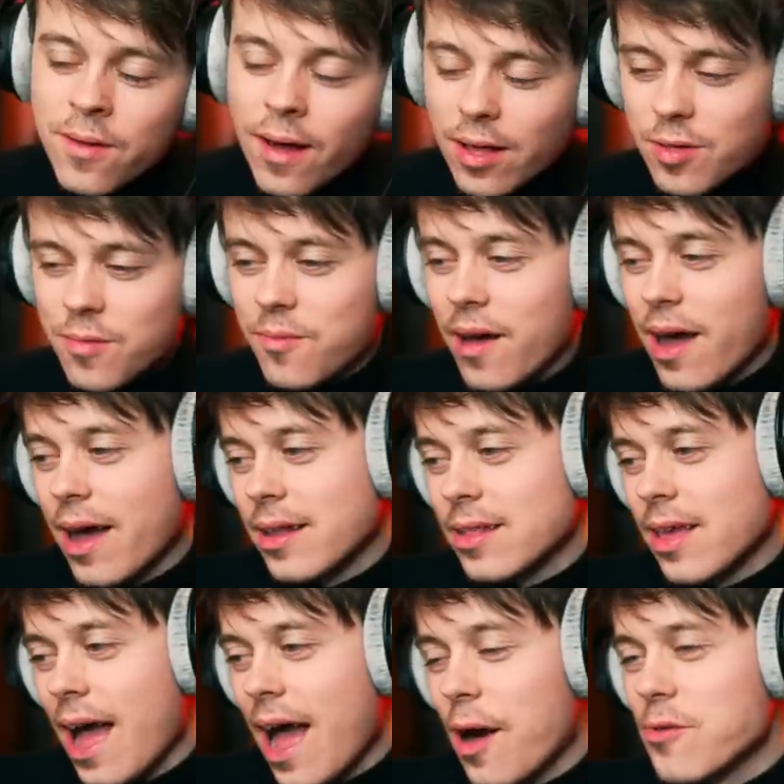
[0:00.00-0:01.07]
That's bad.
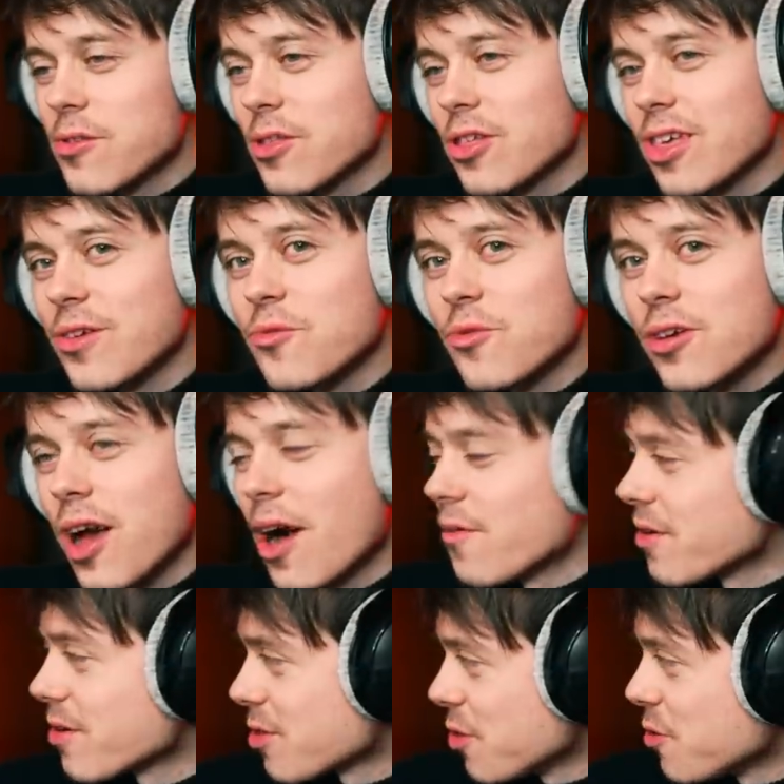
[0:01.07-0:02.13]
How does he
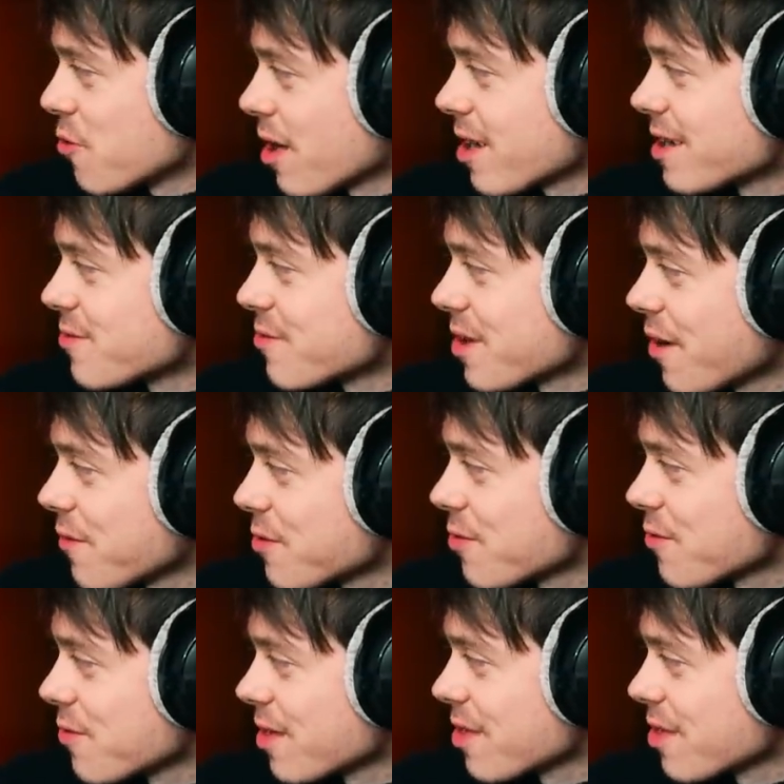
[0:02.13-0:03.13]
recover? Do you reckon he recovers from